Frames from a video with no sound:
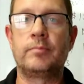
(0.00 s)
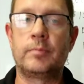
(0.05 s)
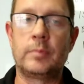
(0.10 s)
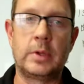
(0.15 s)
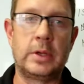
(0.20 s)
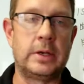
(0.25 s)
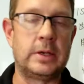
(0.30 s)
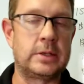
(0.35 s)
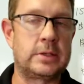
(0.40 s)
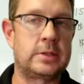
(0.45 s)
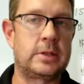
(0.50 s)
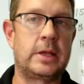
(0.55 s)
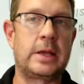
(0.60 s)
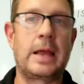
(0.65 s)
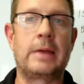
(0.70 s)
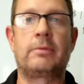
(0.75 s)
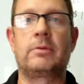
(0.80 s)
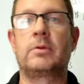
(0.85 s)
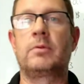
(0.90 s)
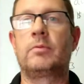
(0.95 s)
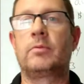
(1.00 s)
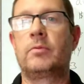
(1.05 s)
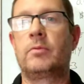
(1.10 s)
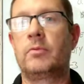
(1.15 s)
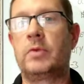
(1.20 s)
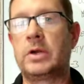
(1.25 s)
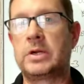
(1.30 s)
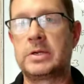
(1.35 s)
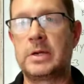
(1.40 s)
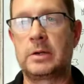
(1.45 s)
And they have to
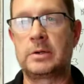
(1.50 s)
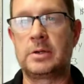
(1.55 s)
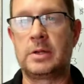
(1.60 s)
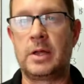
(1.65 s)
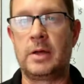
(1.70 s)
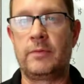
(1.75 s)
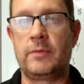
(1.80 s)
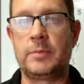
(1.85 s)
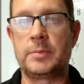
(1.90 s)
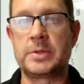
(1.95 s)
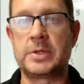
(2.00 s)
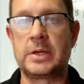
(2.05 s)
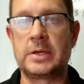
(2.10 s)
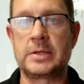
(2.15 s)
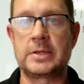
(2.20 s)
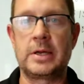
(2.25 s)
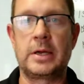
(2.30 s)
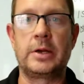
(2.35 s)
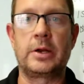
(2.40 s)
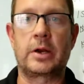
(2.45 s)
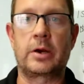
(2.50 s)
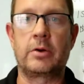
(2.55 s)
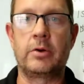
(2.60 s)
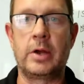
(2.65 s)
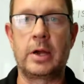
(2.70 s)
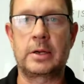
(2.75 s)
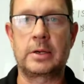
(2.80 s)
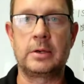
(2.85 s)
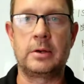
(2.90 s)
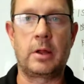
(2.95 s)
reach out to the FMCSA to
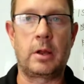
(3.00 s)
correct it,